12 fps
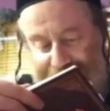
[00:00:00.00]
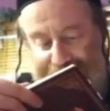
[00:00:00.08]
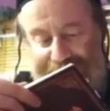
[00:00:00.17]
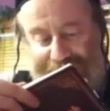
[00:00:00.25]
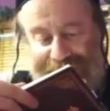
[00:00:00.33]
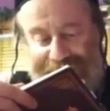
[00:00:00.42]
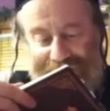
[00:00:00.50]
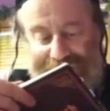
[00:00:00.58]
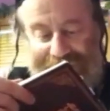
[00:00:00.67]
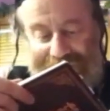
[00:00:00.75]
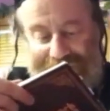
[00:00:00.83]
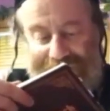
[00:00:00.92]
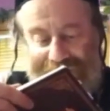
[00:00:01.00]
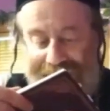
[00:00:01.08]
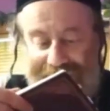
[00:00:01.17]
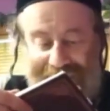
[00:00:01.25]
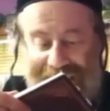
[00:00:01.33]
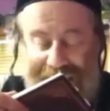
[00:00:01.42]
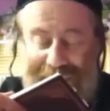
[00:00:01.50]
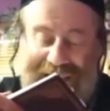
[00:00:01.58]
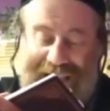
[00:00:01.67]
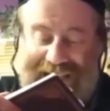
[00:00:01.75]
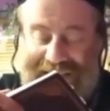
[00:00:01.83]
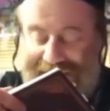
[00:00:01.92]
Uh, I
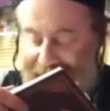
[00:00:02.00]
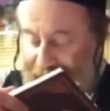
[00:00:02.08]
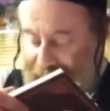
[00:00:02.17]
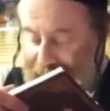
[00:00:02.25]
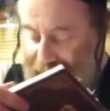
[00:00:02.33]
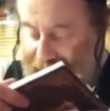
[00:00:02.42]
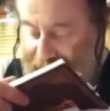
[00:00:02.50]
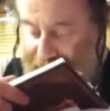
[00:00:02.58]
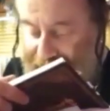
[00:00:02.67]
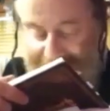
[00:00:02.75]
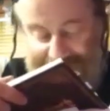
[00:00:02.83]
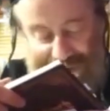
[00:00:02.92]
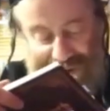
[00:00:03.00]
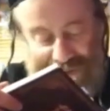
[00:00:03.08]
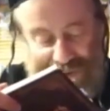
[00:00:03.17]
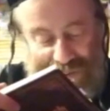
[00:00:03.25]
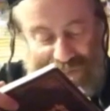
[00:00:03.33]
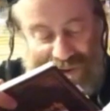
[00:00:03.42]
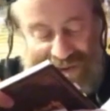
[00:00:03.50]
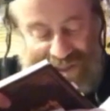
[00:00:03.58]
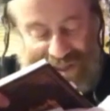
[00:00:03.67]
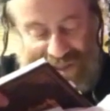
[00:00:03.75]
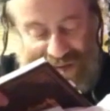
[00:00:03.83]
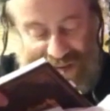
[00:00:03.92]
mean, it's it's it's it's only from
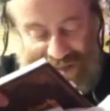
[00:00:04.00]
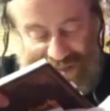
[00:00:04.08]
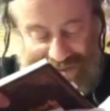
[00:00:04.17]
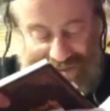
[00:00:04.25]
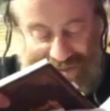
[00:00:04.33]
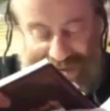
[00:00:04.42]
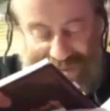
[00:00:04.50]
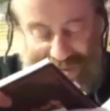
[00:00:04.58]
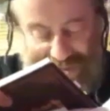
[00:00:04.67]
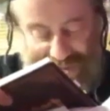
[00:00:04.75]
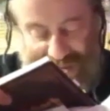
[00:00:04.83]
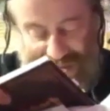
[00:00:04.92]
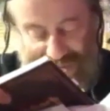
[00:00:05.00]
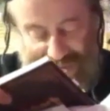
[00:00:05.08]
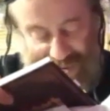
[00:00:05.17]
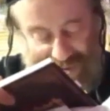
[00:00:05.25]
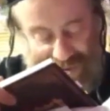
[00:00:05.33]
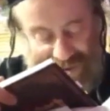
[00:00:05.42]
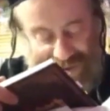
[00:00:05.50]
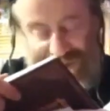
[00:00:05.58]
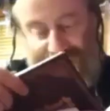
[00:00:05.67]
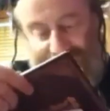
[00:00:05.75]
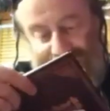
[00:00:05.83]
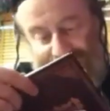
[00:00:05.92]
previous generation that people have on the one
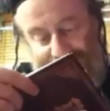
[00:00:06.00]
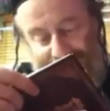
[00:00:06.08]
short.